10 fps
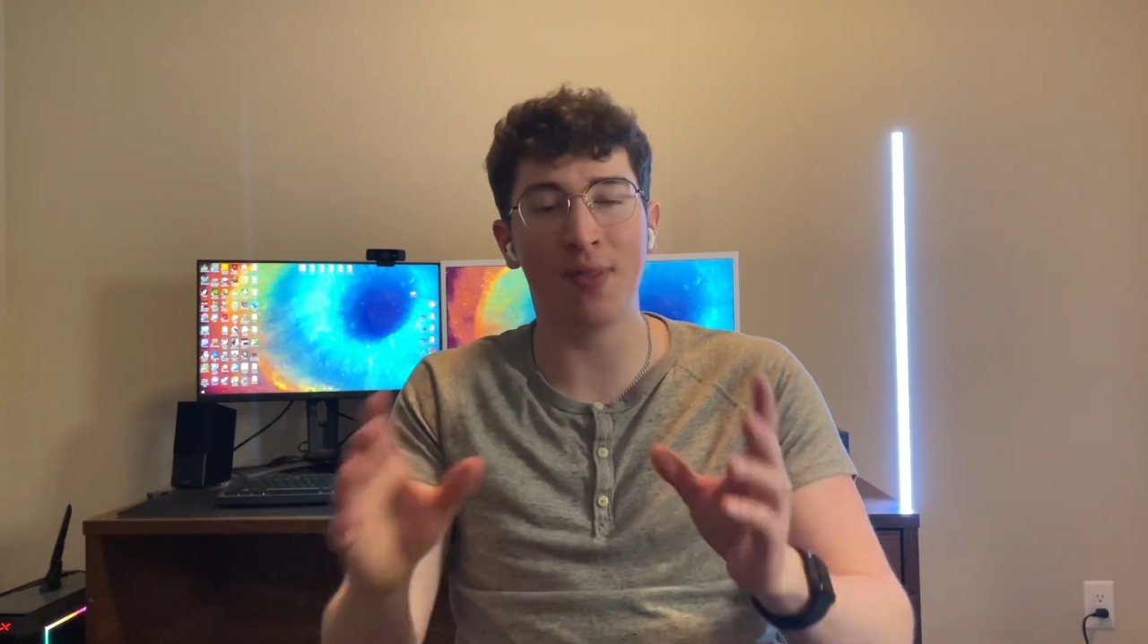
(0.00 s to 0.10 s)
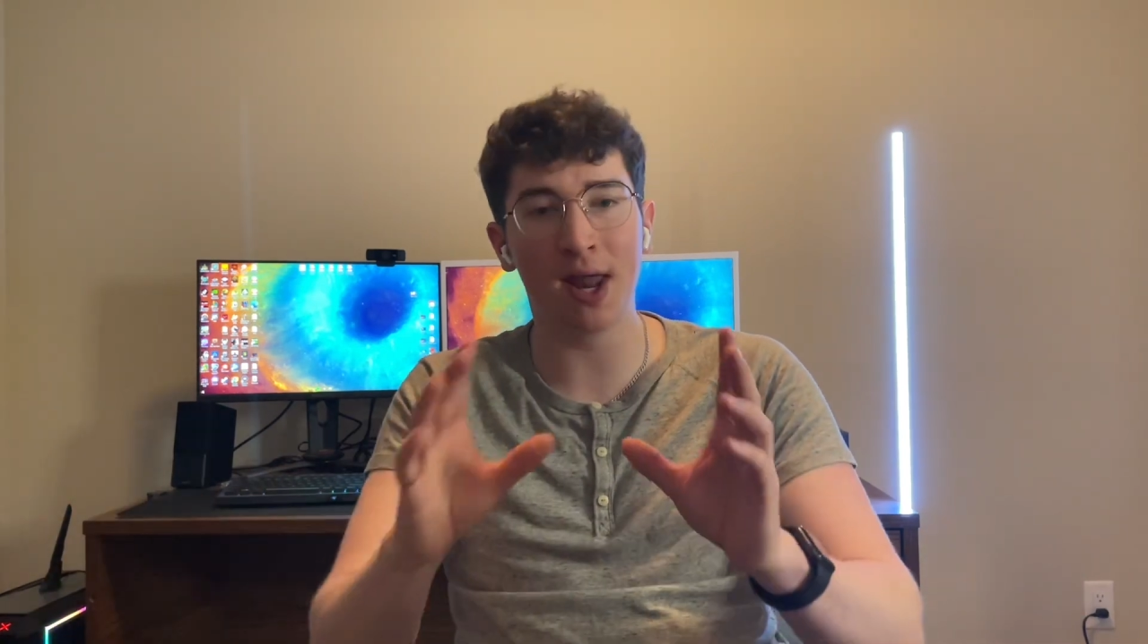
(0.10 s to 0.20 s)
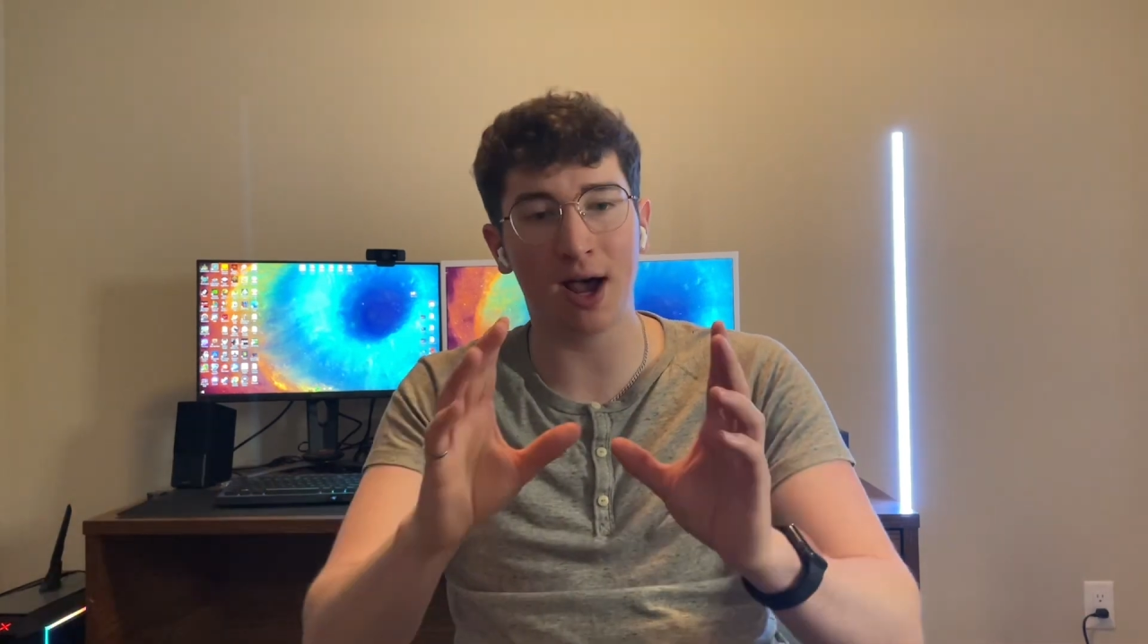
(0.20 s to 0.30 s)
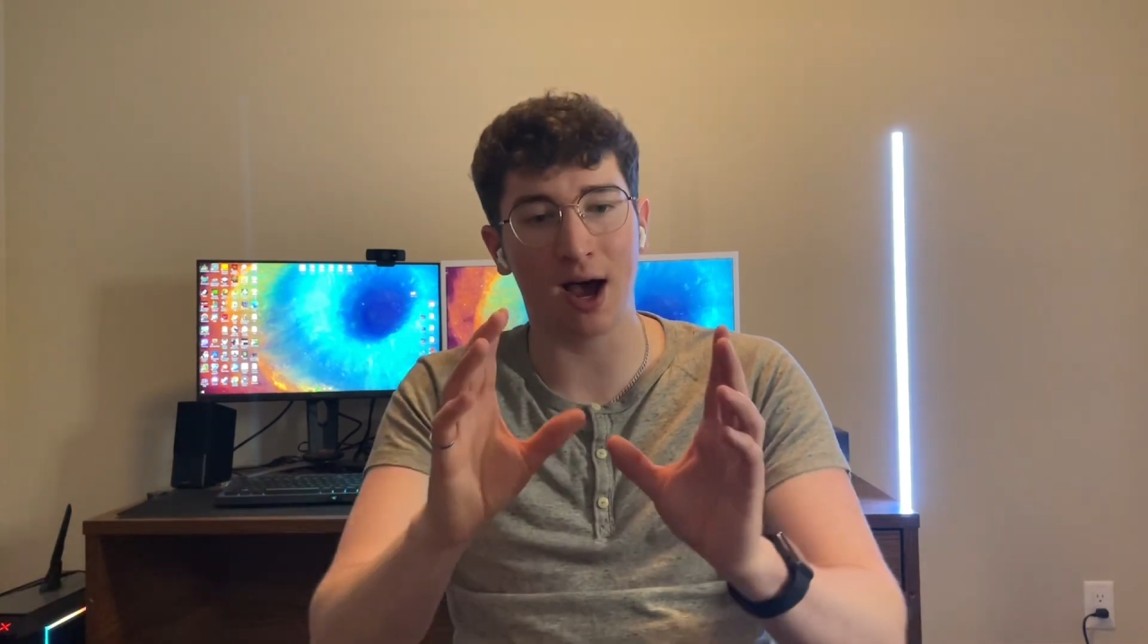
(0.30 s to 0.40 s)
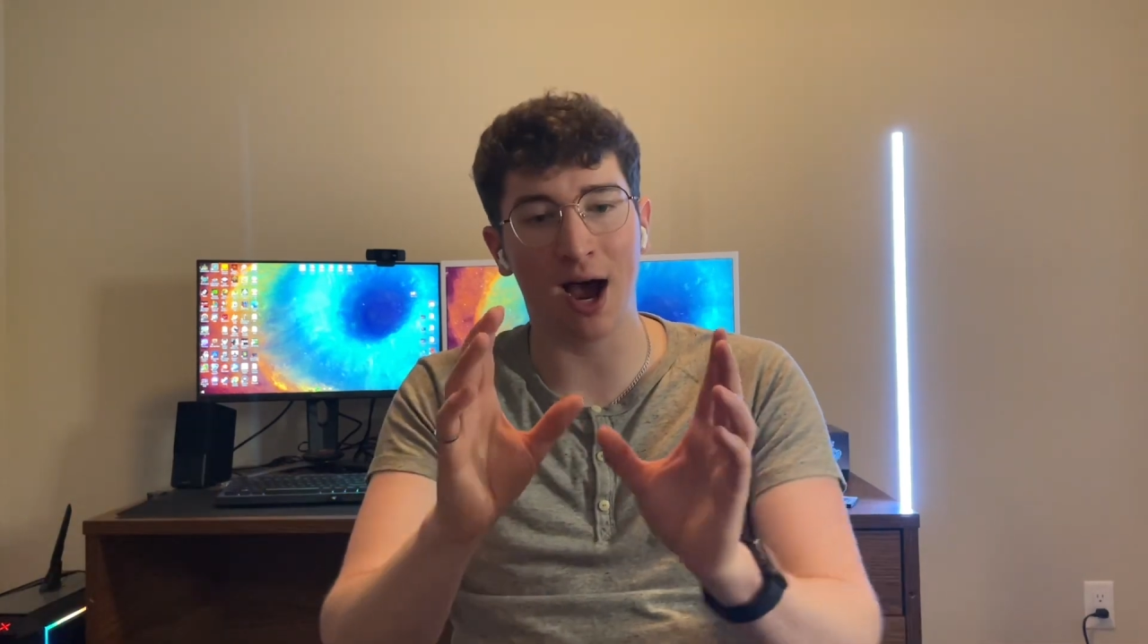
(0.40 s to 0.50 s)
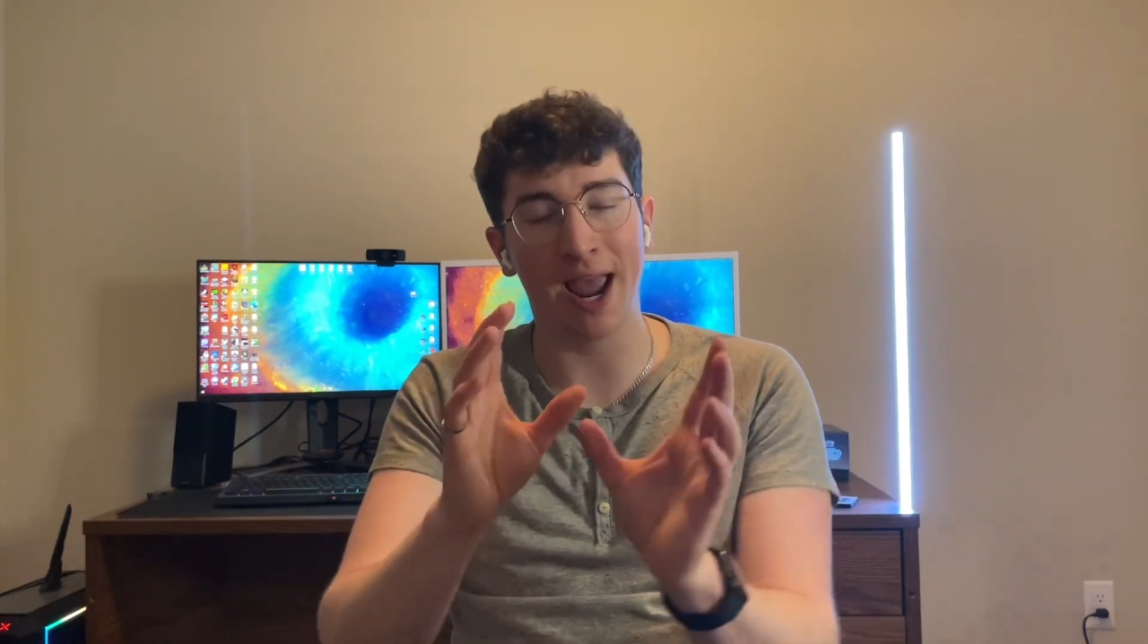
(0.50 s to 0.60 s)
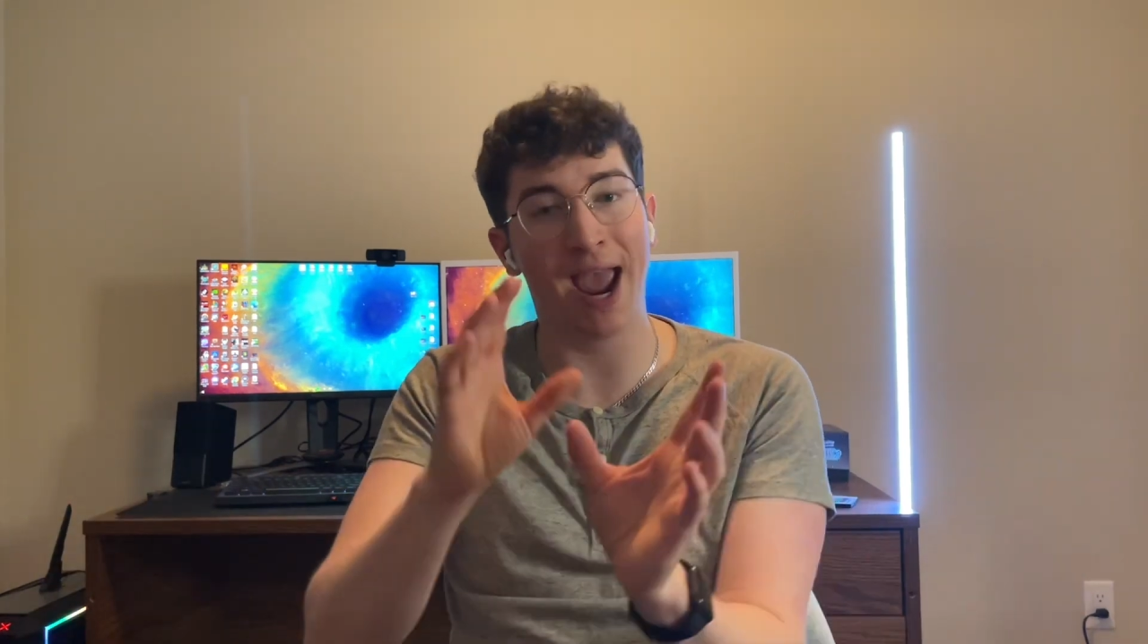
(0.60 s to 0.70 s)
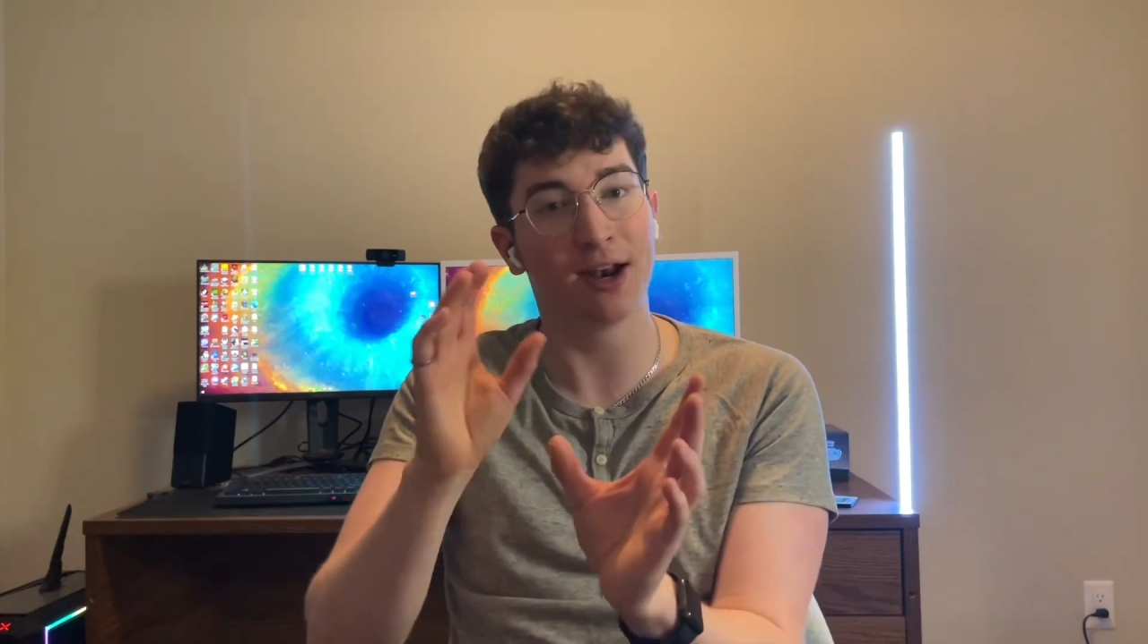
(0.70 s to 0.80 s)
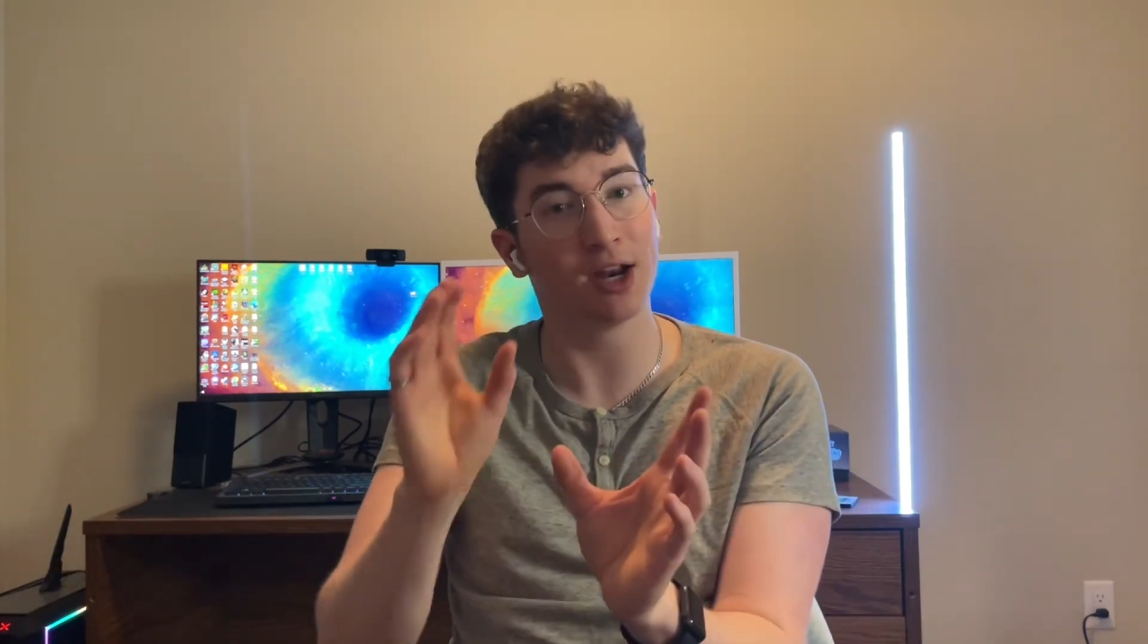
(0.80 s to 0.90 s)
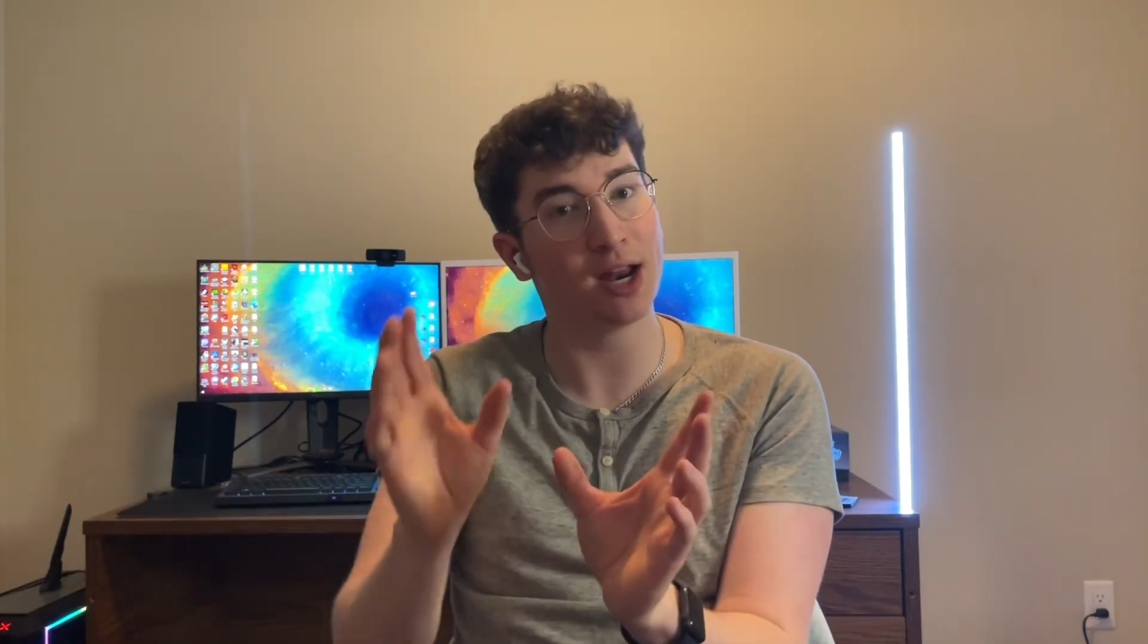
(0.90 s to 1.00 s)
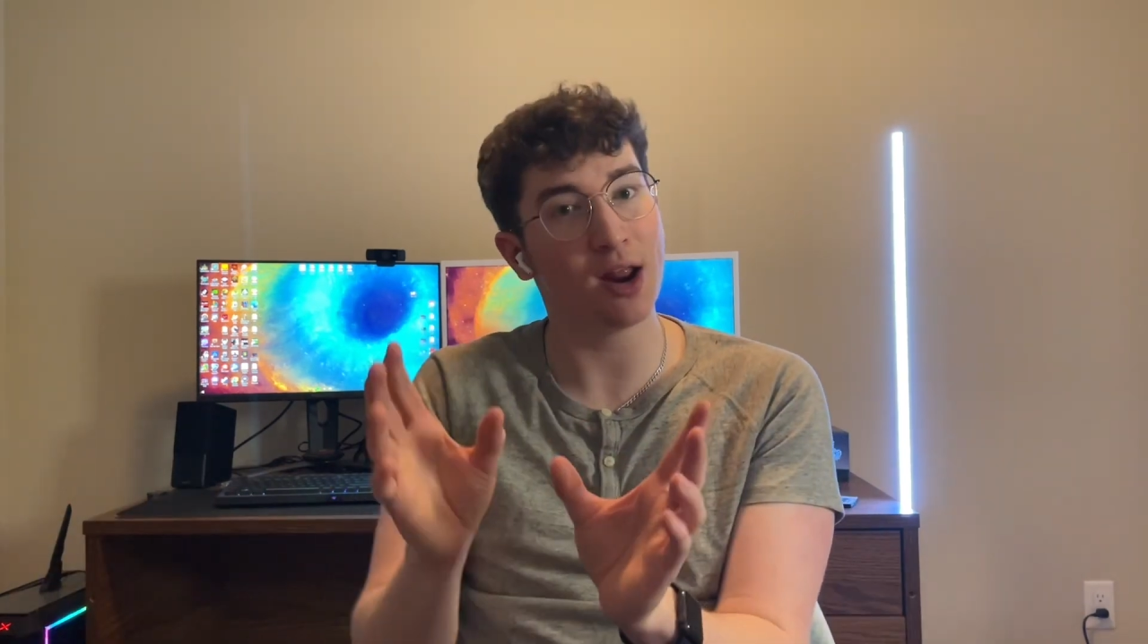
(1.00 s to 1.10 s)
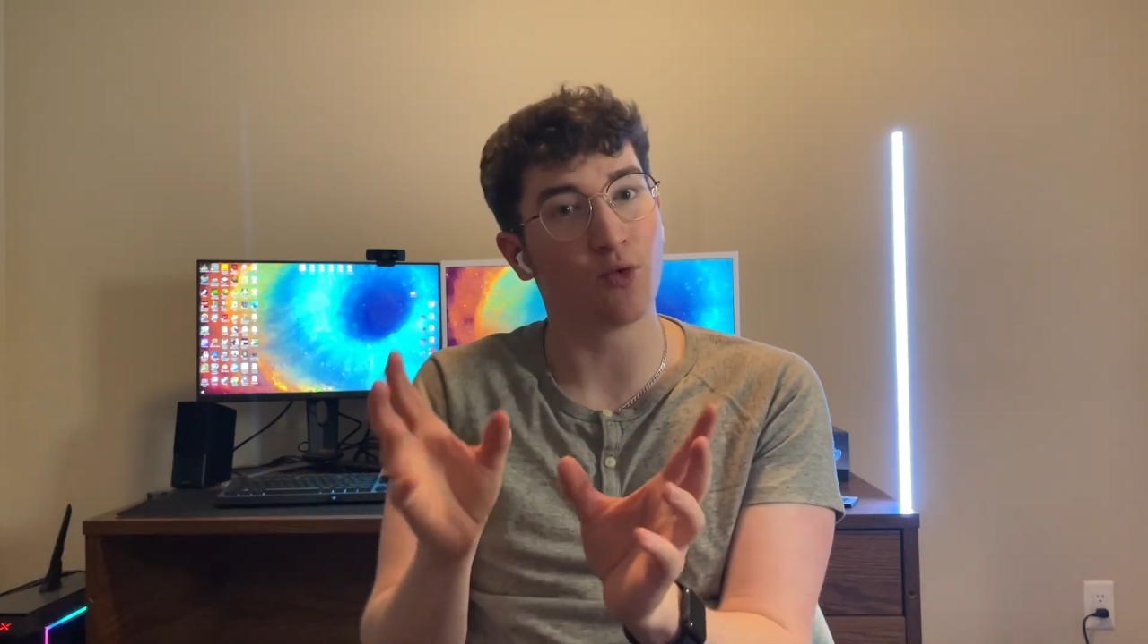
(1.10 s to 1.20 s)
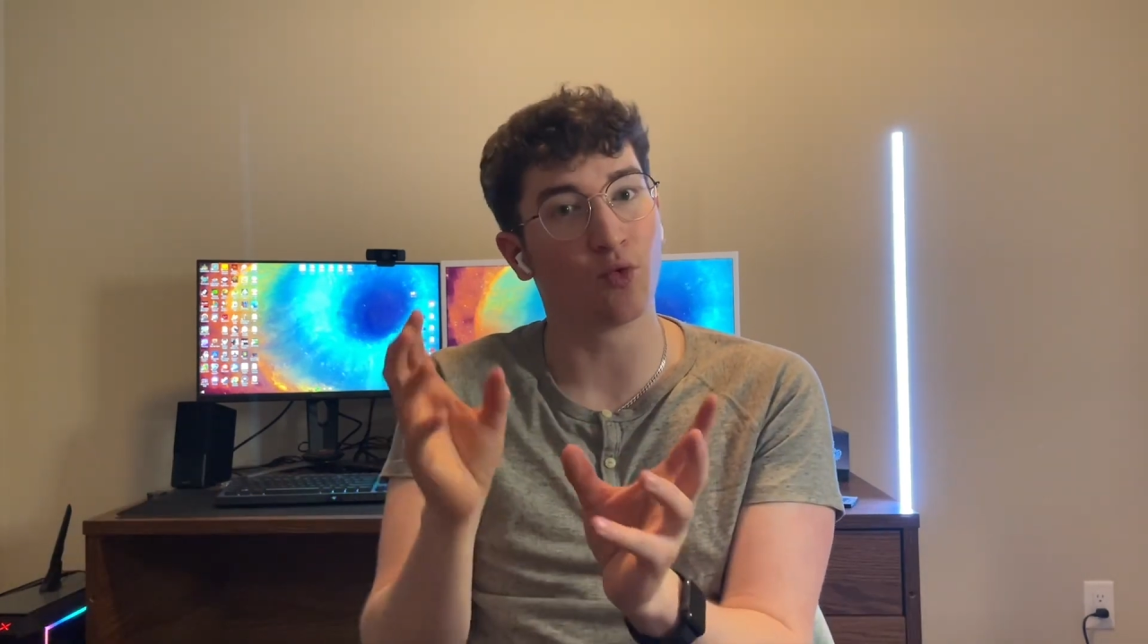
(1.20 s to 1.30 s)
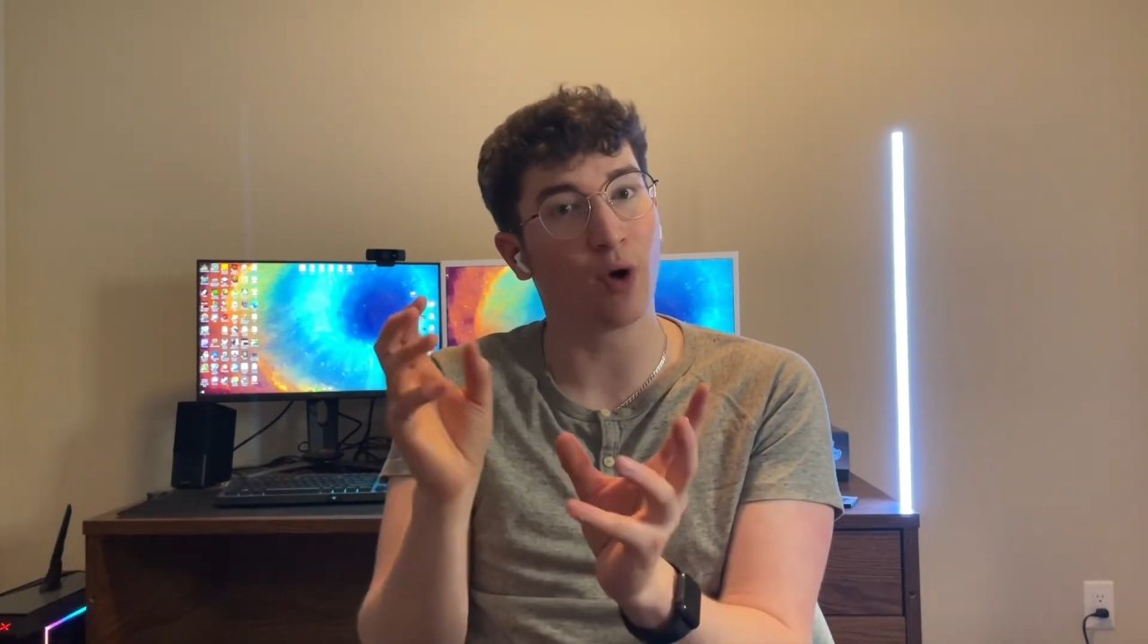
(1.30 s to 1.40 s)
and then I ended it